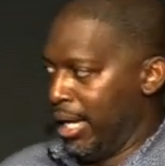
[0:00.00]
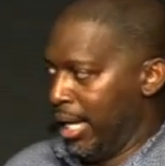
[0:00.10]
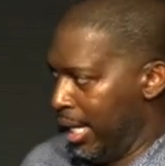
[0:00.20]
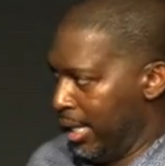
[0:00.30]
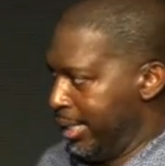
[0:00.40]

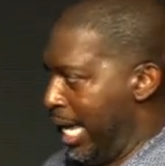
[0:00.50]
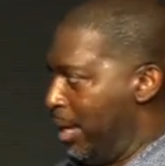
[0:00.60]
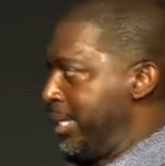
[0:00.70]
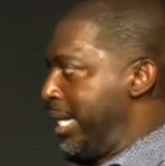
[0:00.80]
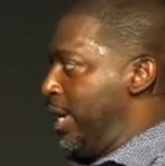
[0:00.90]
I, now
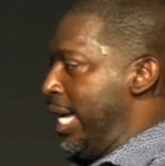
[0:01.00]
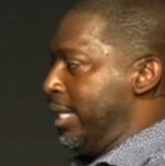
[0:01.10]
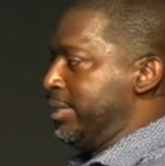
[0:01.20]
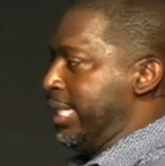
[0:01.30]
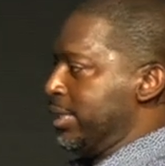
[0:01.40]
we gonna have
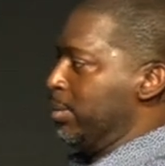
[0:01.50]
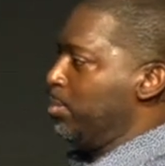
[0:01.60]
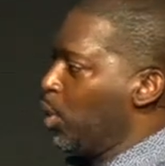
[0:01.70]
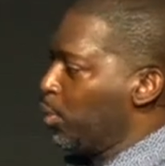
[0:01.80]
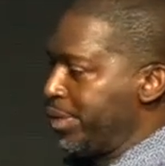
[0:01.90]
to take some
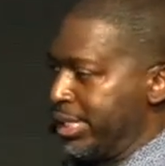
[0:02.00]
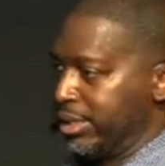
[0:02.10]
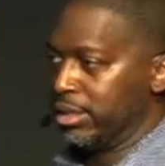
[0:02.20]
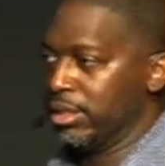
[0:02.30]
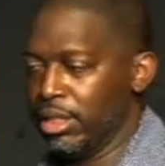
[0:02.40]
more risks.